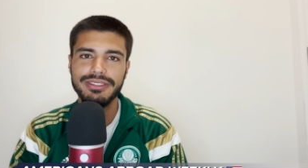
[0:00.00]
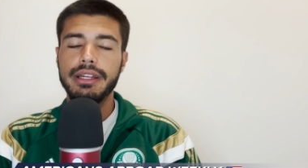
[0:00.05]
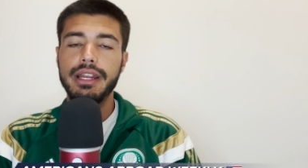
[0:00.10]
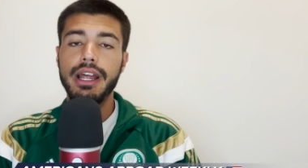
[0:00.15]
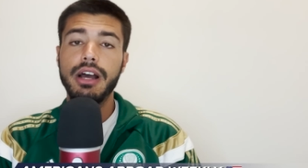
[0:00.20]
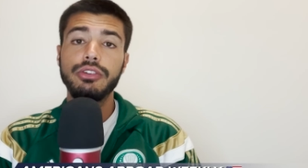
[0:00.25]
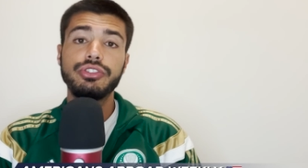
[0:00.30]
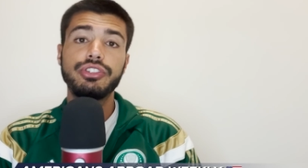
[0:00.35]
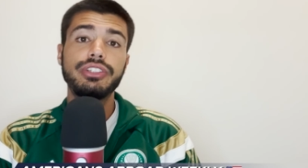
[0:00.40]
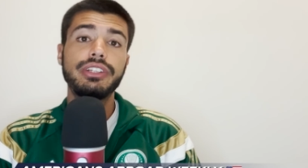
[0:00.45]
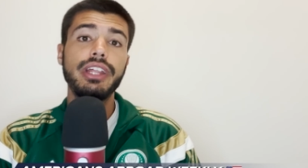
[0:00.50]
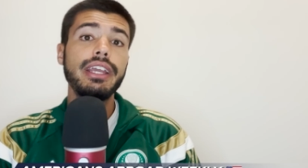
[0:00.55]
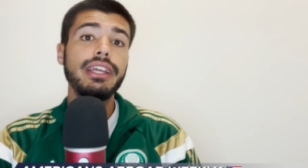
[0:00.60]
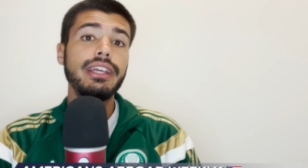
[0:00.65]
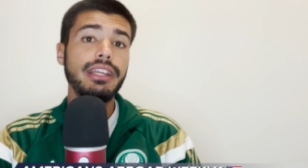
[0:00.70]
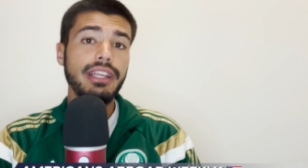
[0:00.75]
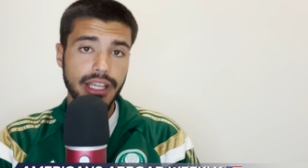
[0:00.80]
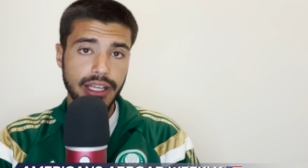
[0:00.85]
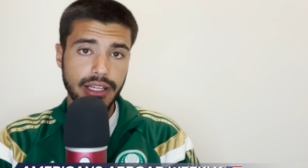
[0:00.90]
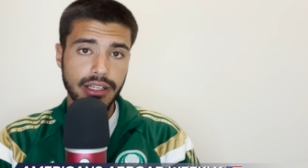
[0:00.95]
Now, staying
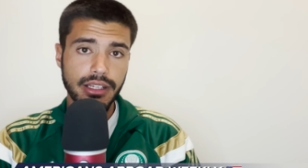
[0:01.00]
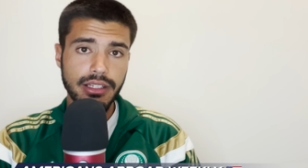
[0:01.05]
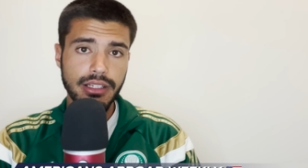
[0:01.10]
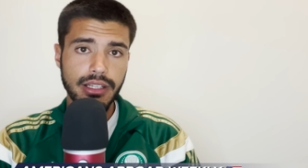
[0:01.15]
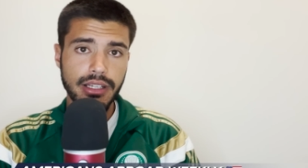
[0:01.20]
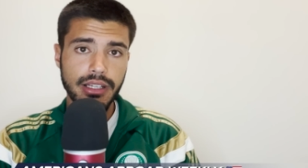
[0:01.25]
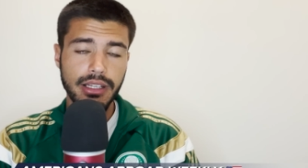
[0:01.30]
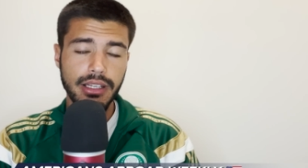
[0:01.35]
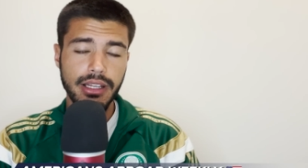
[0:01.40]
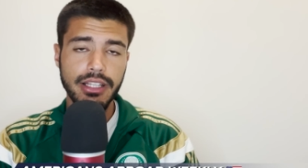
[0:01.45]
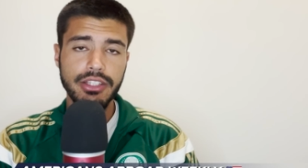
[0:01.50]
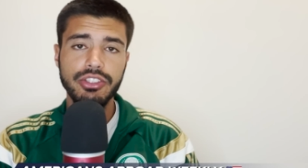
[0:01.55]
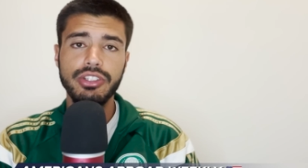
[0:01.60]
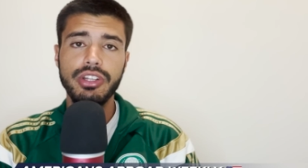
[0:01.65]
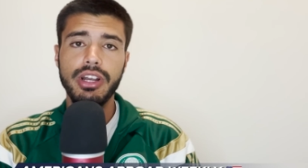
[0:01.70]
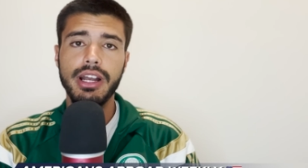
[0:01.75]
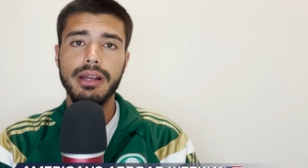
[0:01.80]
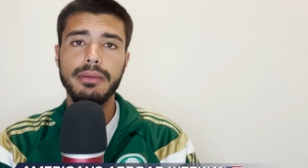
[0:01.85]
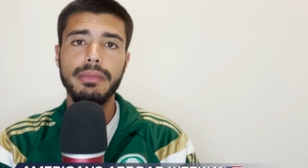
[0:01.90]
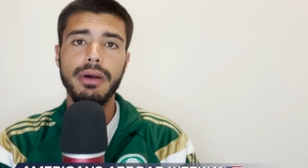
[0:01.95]
in England, let's
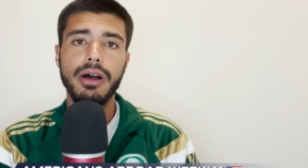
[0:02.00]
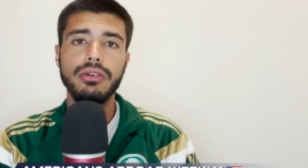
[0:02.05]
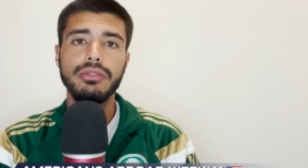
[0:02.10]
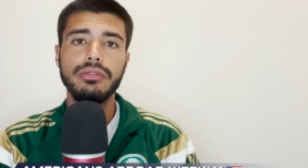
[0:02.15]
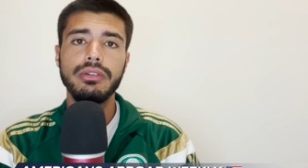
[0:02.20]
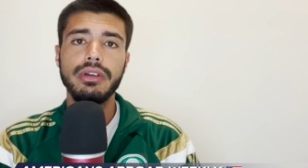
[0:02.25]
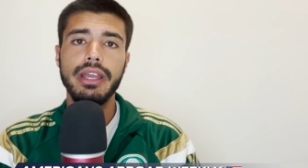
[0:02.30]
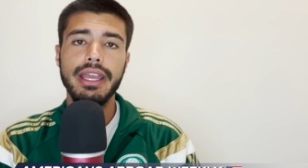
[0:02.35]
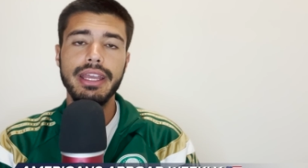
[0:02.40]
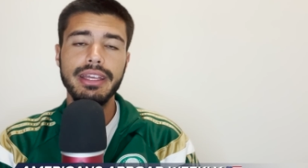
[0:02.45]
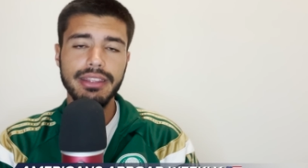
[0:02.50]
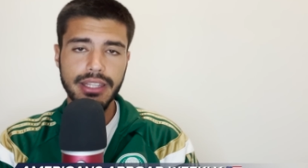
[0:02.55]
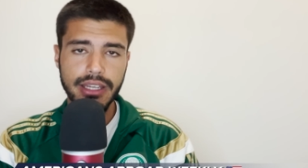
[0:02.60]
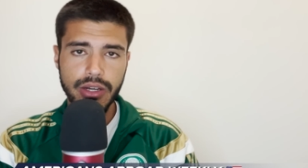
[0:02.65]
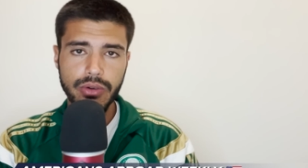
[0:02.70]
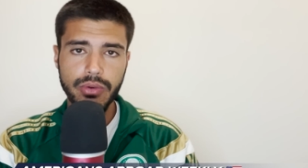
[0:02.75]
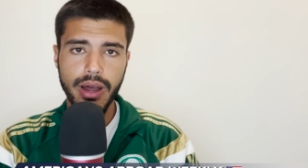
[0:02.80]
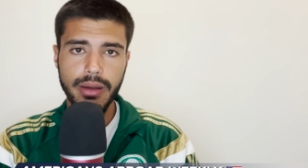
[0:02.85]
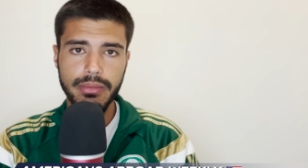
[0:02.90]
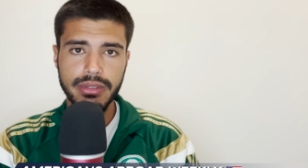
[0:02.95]
talk about
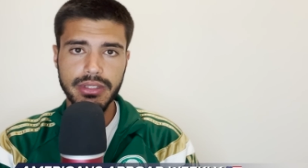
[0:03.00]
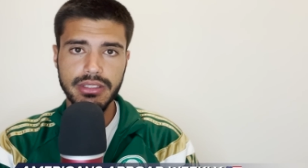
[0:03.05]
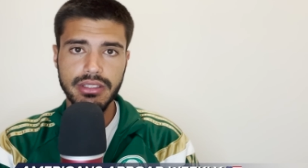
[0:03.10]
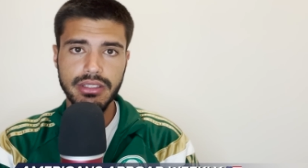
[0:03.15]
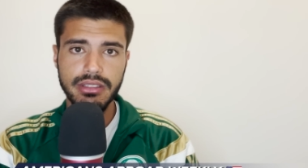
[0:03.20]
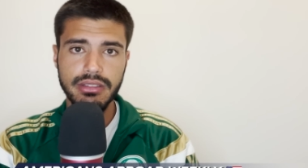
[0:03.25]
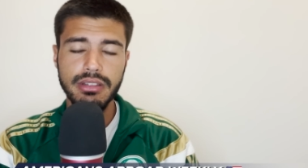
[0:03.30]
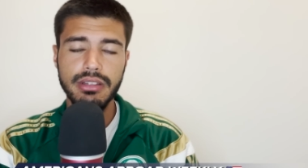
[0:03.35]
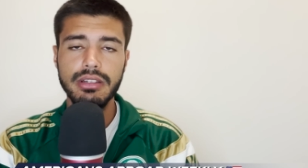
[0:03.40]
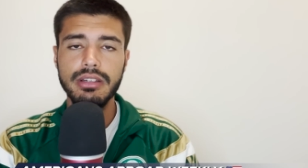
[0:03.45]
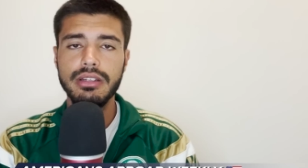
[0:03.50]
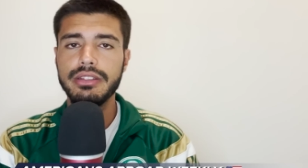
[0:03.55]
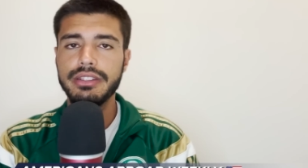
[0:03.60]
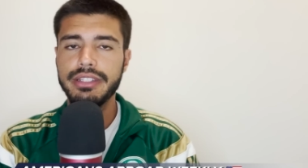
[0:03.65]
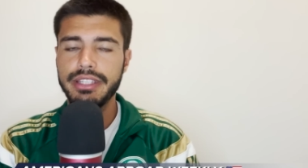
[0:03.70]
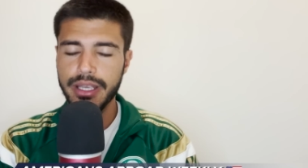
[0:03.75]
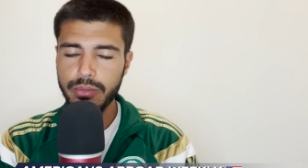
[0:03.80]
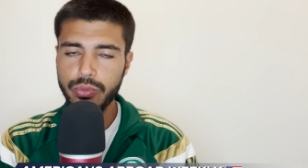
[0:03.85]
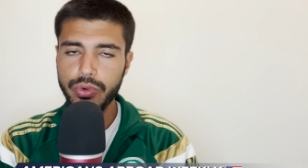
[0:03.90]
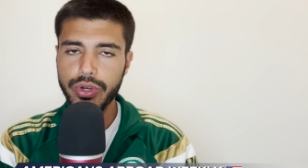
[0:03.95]
Anthony Robinson,
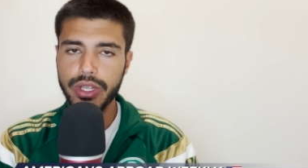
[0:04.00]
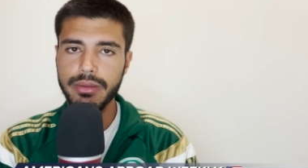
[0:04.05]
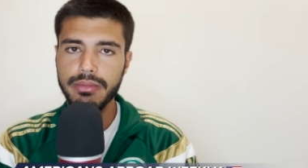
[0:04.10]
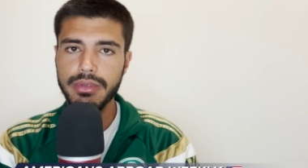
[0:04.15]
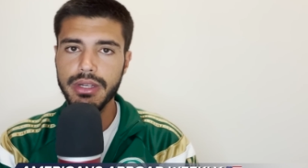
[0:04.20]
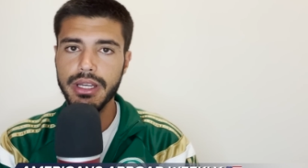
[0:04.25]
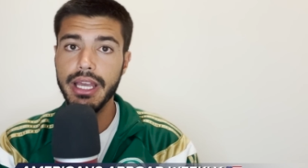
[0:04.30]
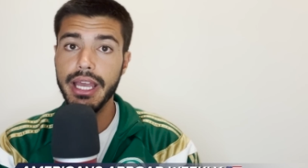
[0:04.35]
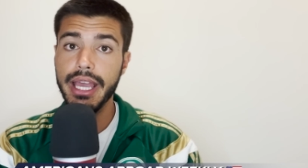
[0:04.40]
Tim Ream,